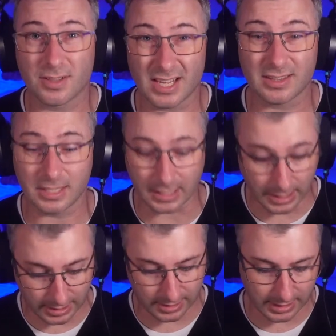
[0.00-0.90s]
that the
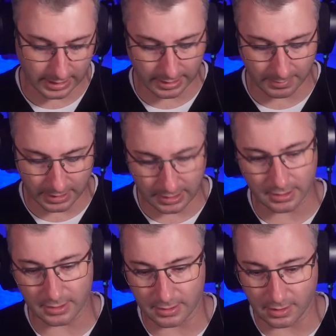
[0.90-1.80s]
exam
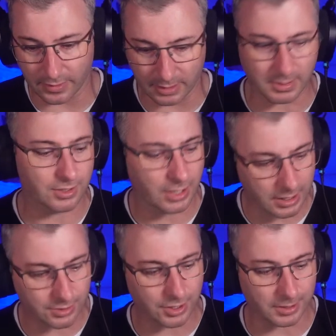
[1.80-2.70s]
is going to be
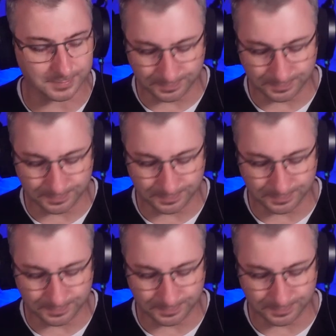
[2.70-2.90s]
changing.